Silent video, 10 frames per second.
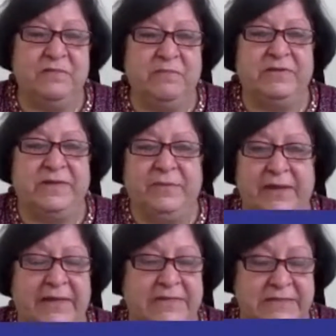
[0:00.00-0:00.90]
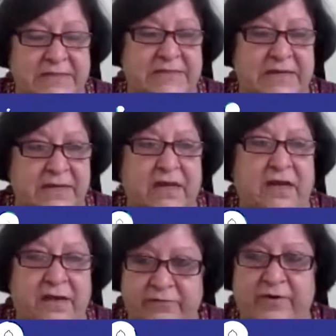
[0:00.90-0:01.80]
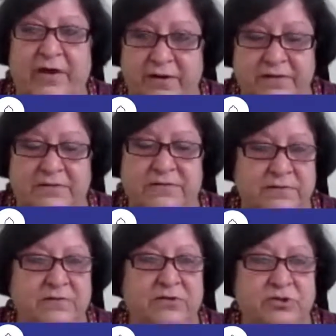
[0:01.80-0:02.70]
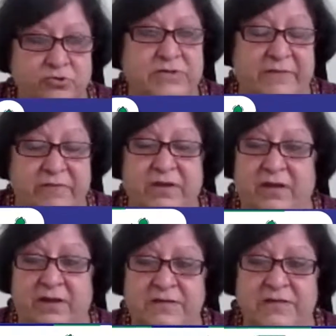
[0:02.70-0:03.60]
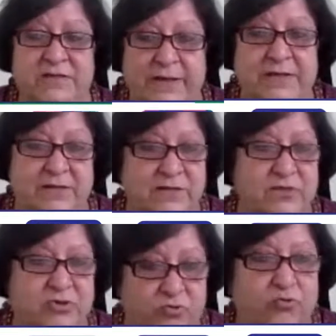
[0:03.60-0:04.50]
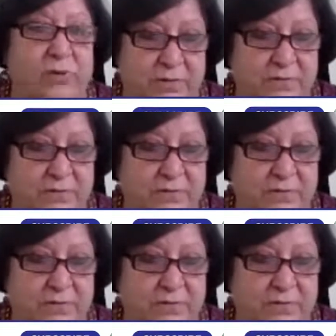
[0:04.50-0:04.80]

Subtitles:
but something like 6.5 hours to 7 hours are spent in the school.